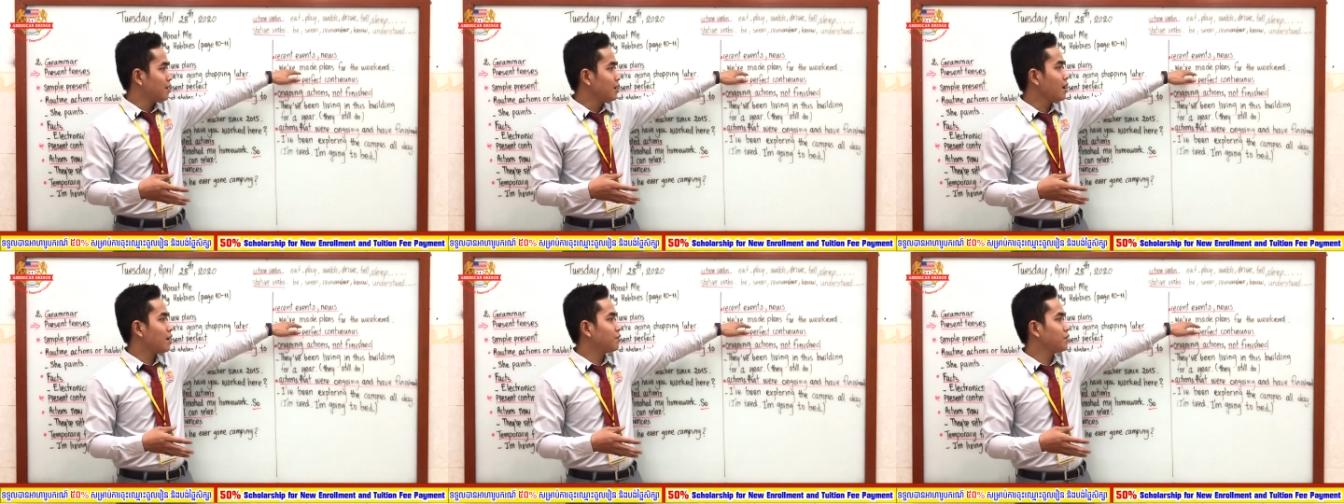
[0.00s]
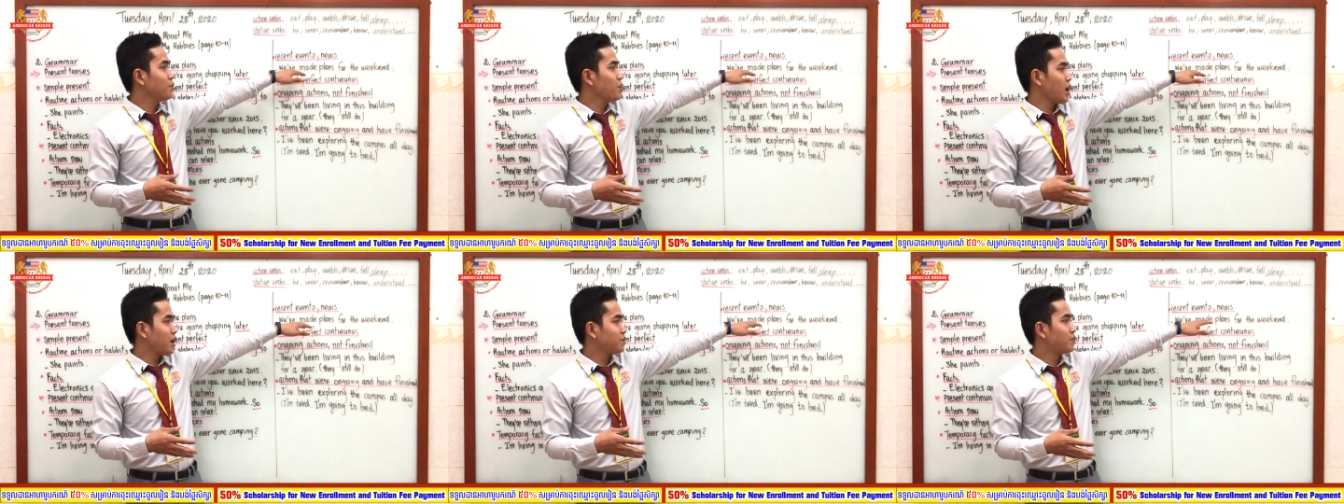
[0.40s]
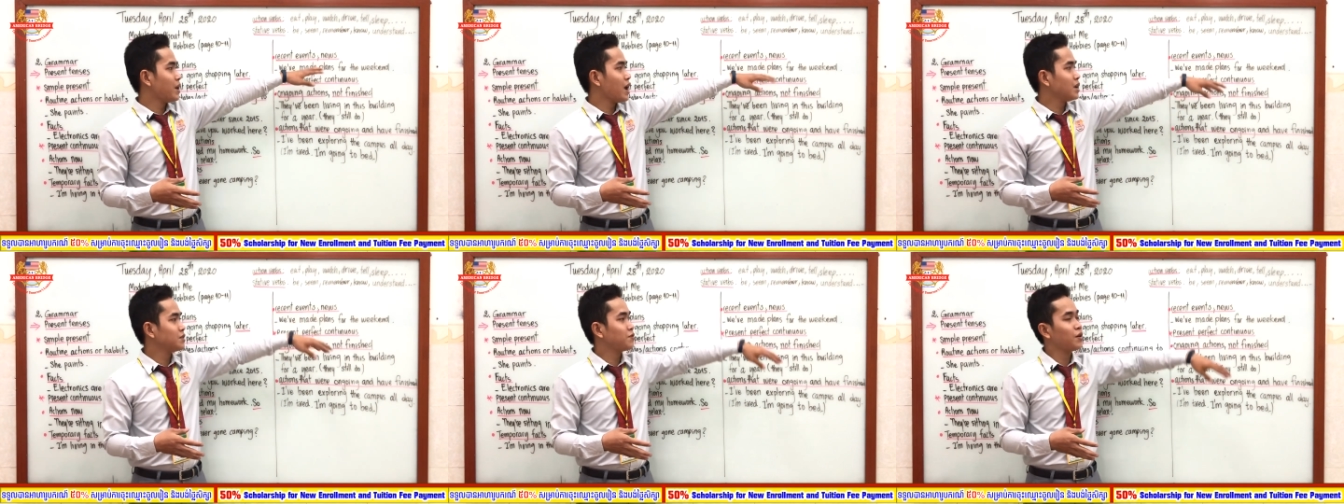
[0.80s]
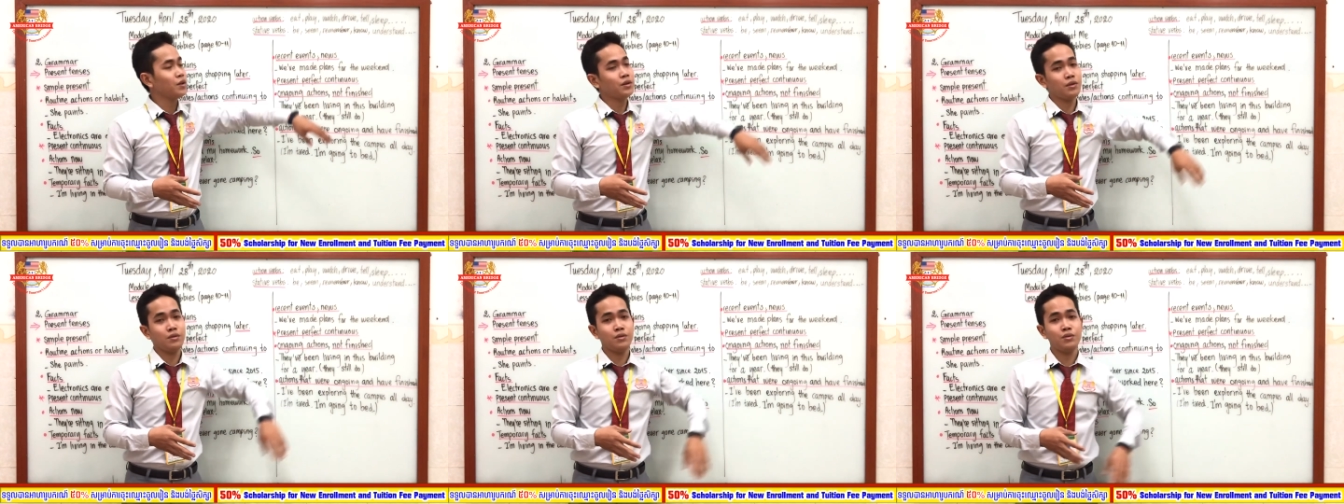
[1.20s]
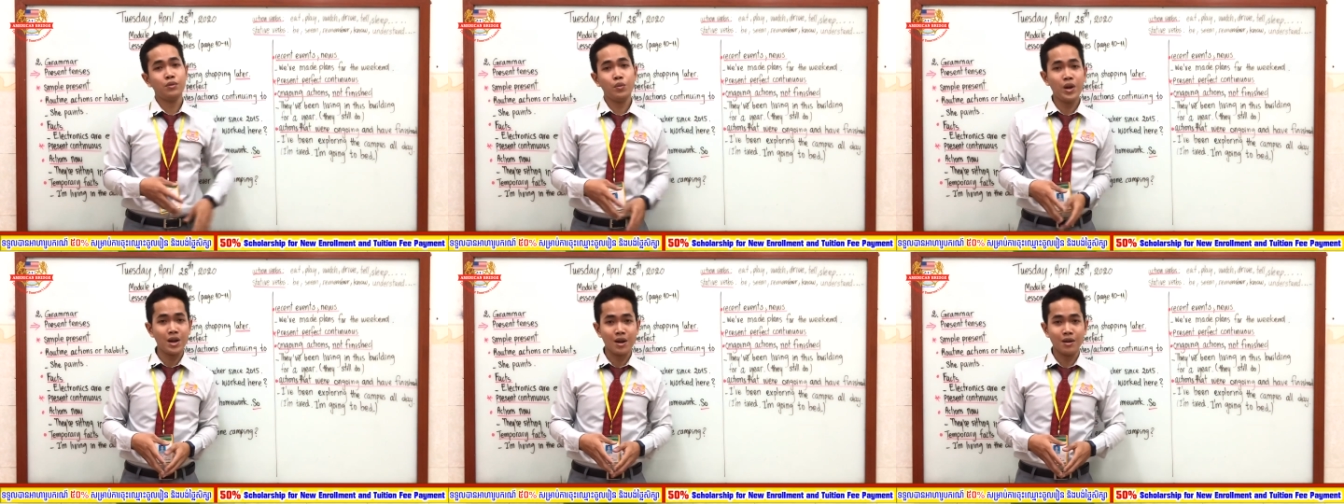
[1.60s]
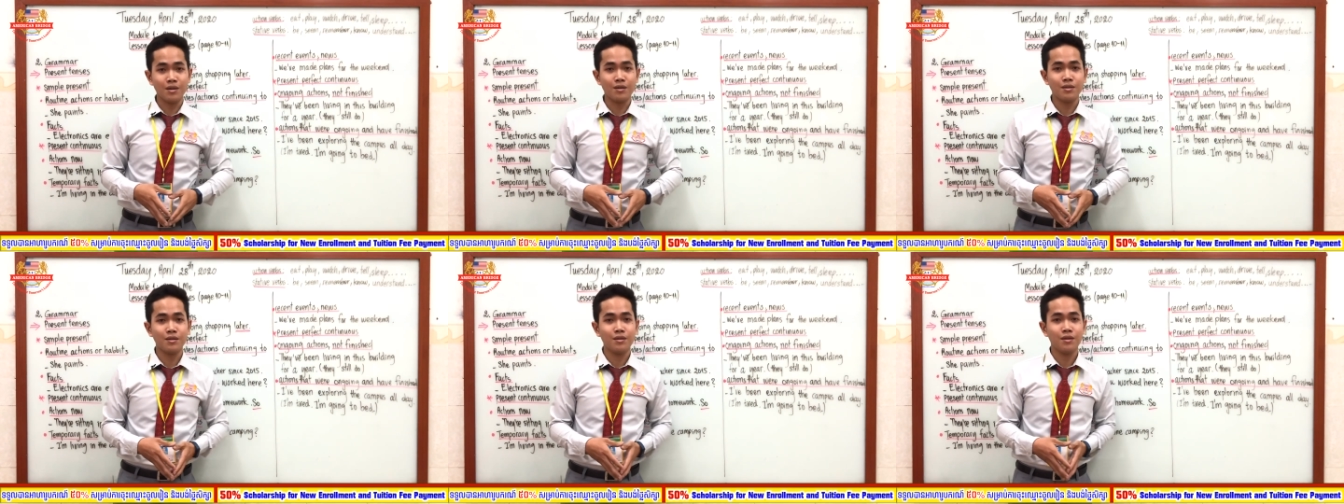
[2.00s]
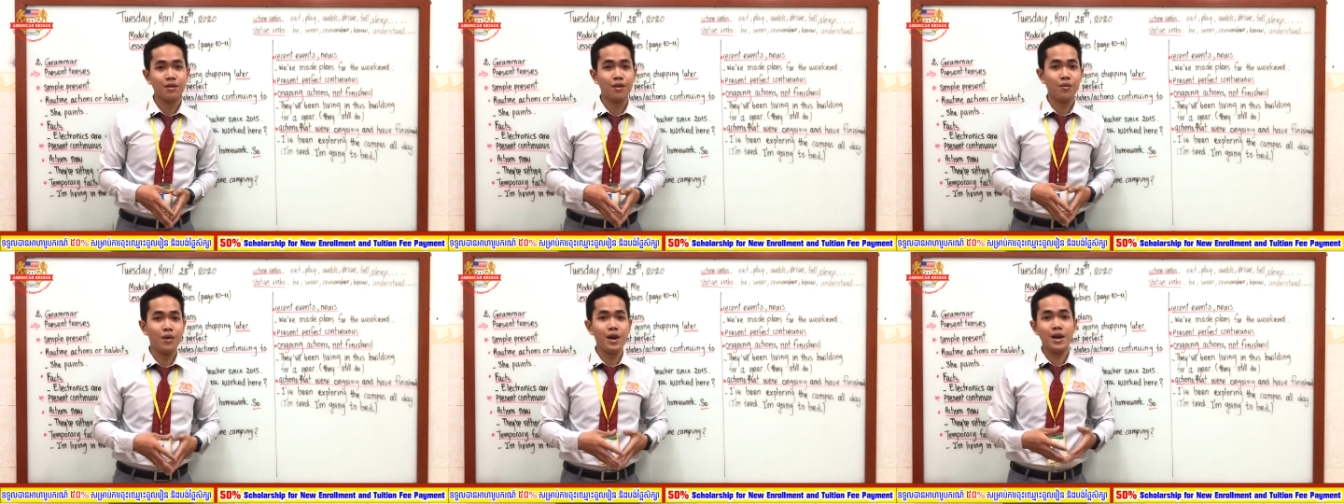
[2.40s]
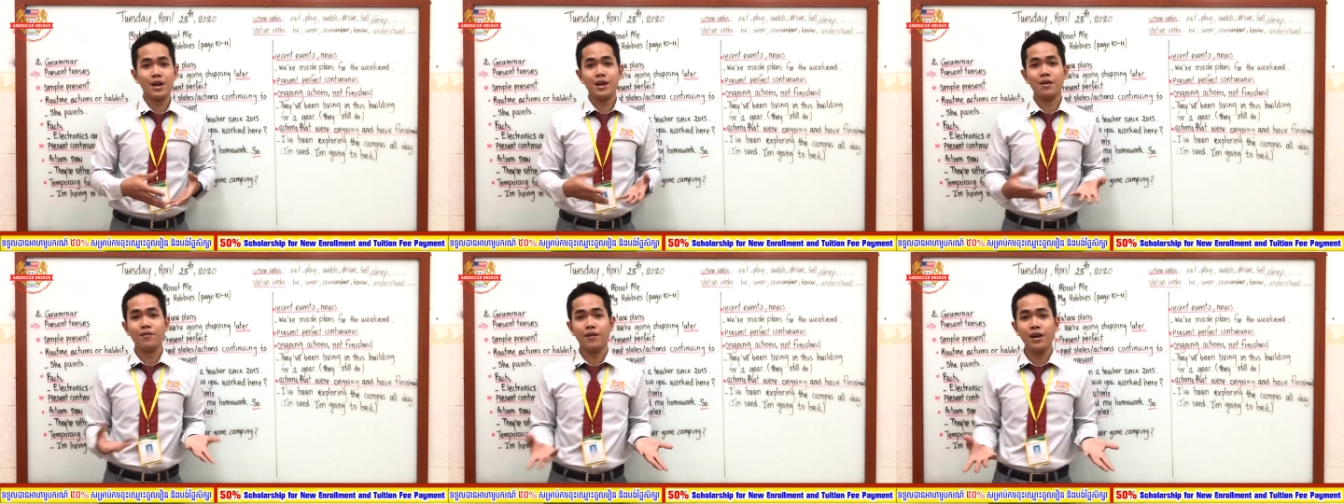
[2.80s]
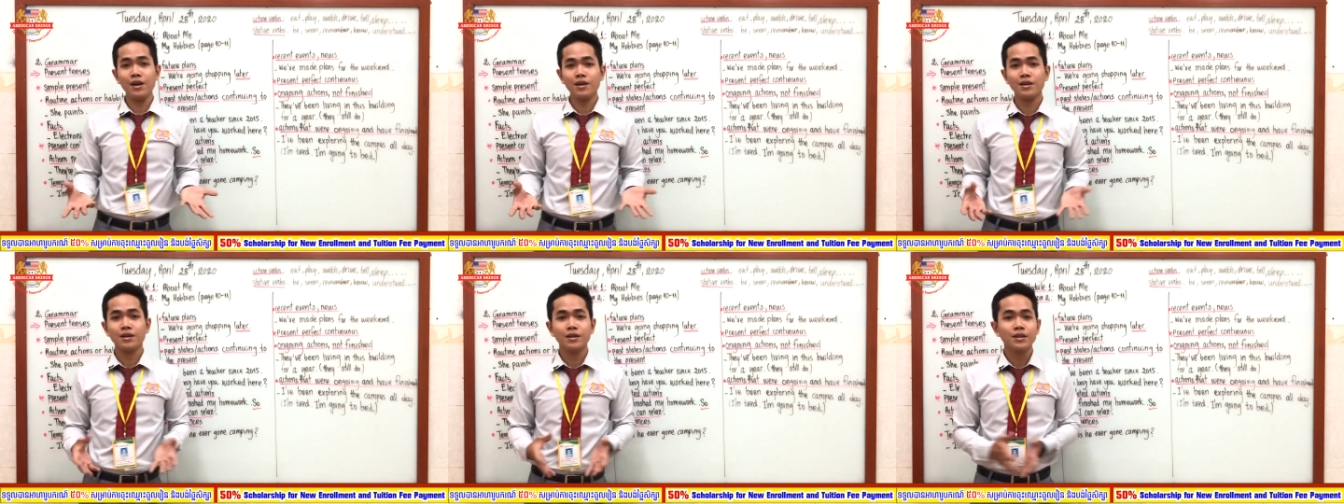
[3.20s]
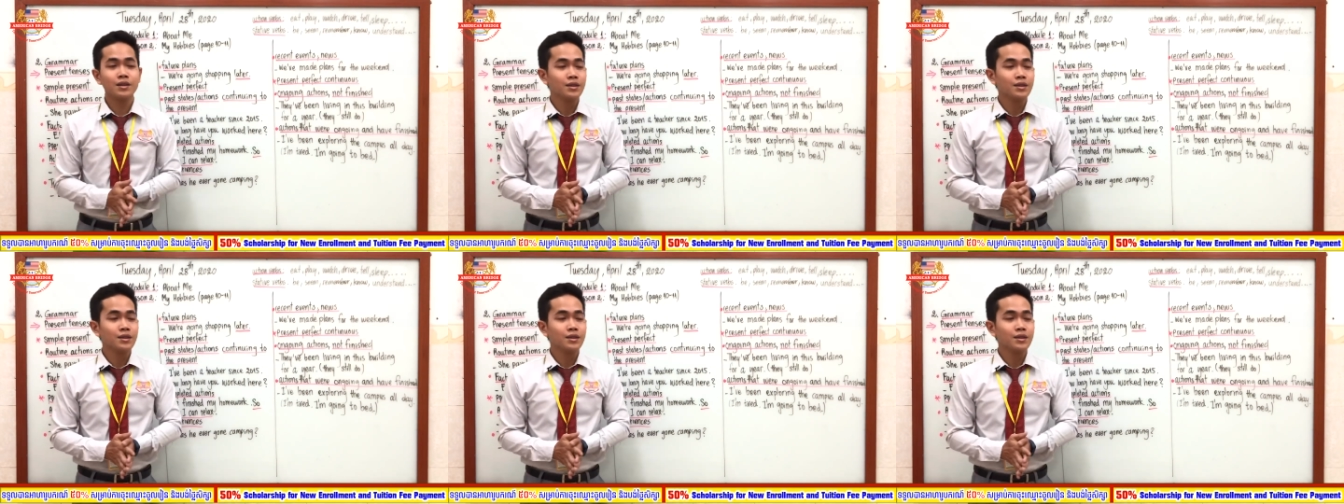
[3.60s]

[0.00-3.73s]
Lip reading: yeah, we made plans for the weekend already, right?